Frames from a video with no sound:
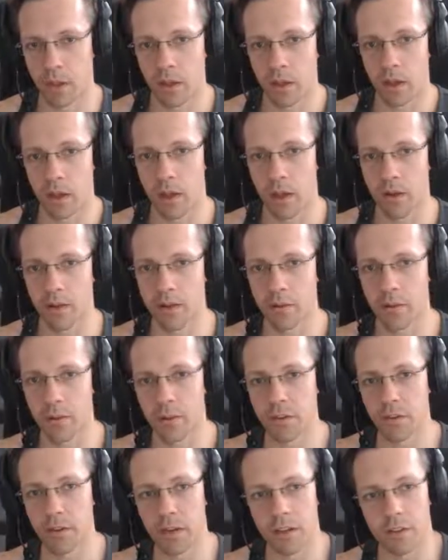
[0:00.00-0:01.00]
And here
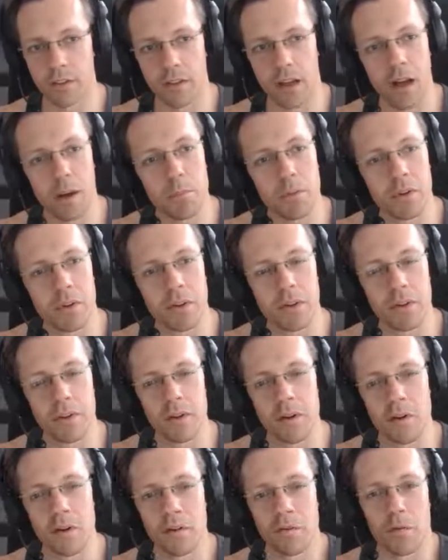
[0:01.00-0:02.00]
is an example
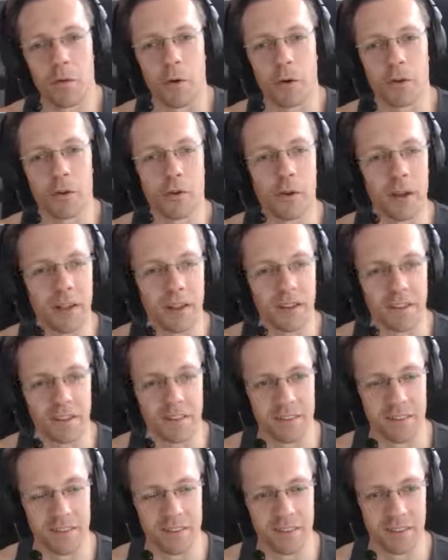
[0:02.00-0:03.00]
for tracking
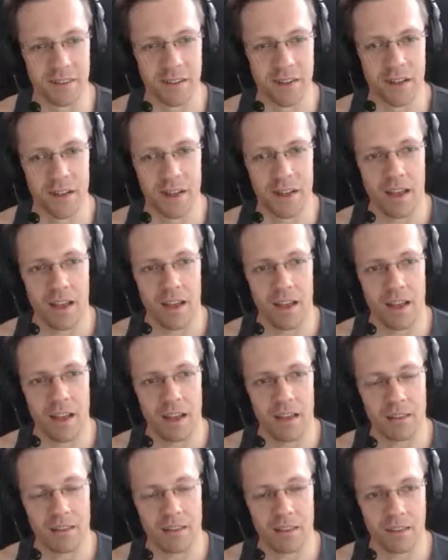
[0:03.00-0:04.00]
this.
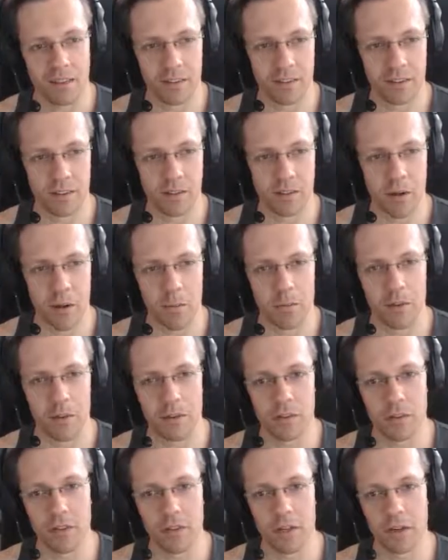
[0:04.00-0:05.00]
As this is
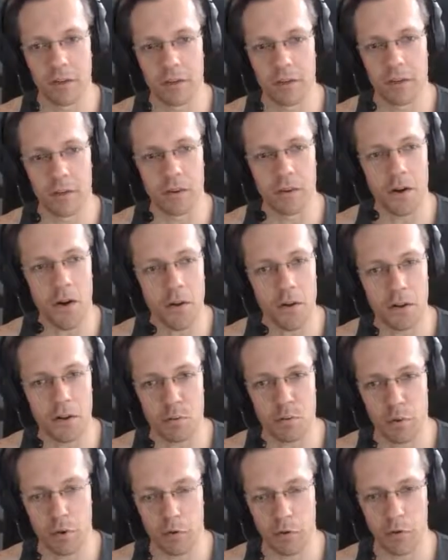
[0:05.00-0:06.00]
obviously a
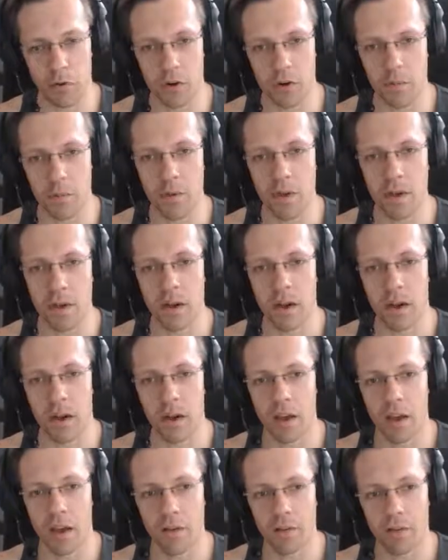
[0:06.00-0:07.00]
concurrent program, I
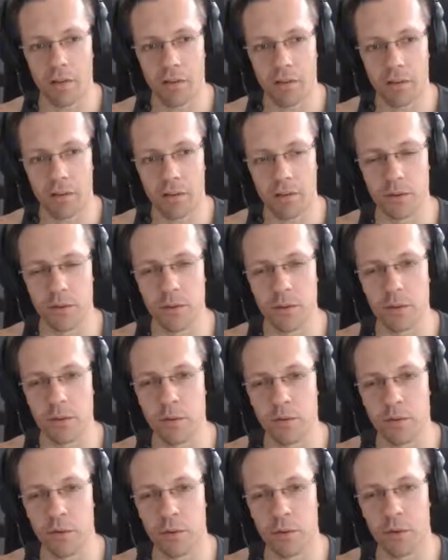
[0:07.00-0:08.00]
have to do
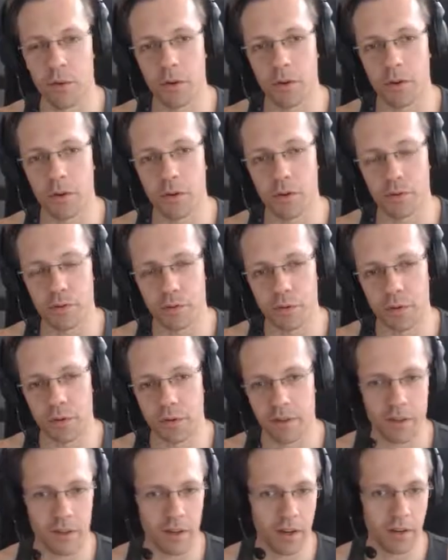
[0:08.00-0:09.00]
4
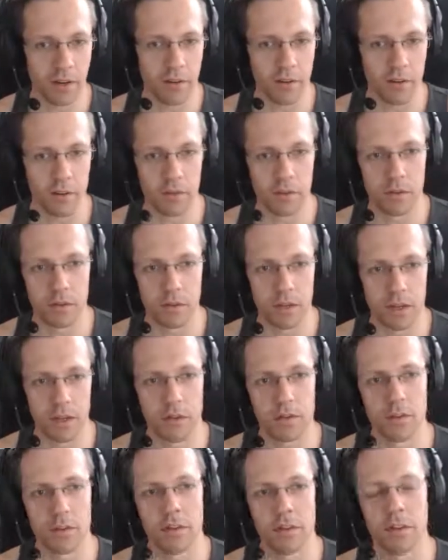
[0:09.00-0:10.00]
different kinds of
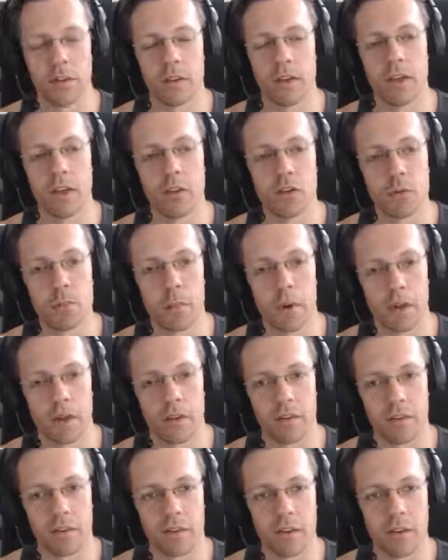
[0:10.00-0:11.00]
variations each
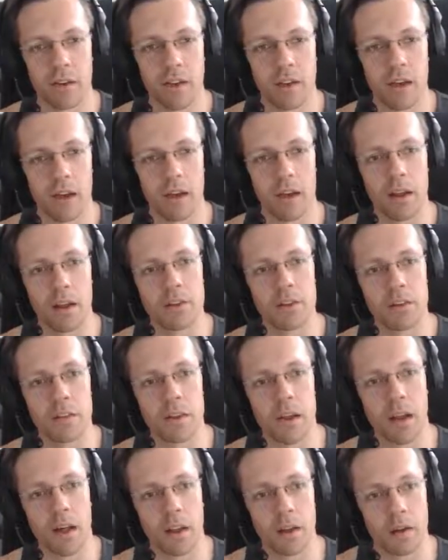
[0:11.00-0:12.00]
month, and I just
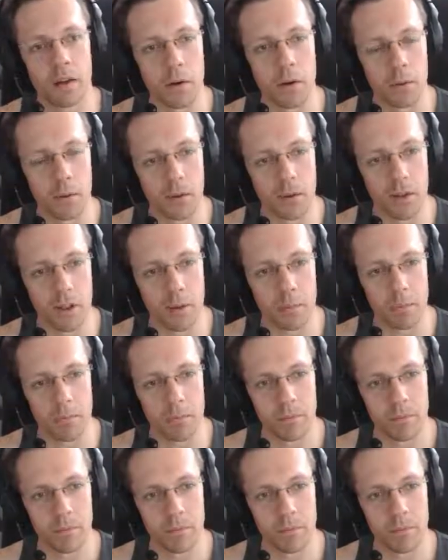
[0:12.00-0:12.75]
color-coded them.